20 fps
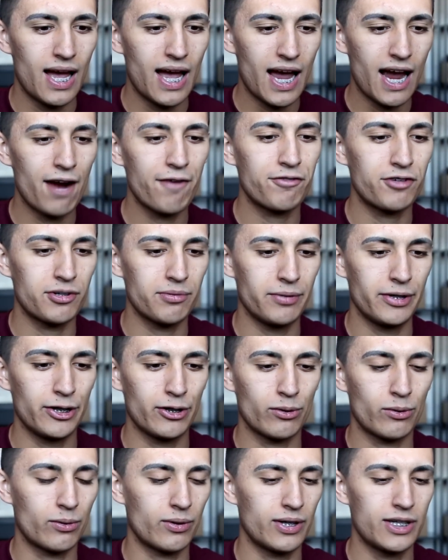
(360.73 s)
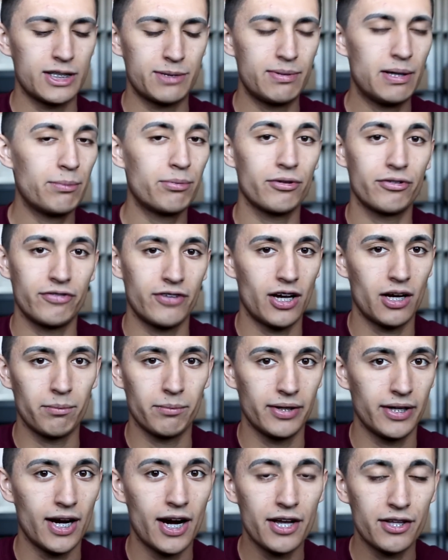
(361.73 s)
after me, or his people
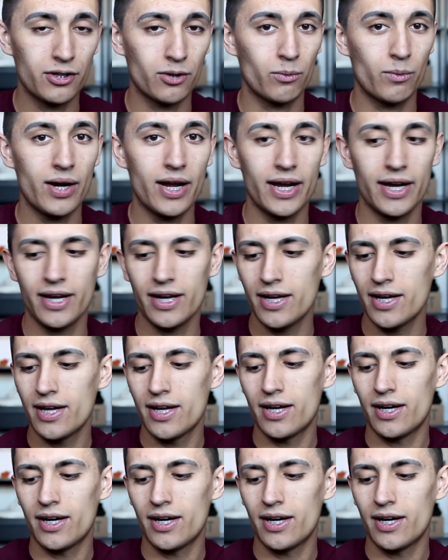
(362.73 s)
found me, either way.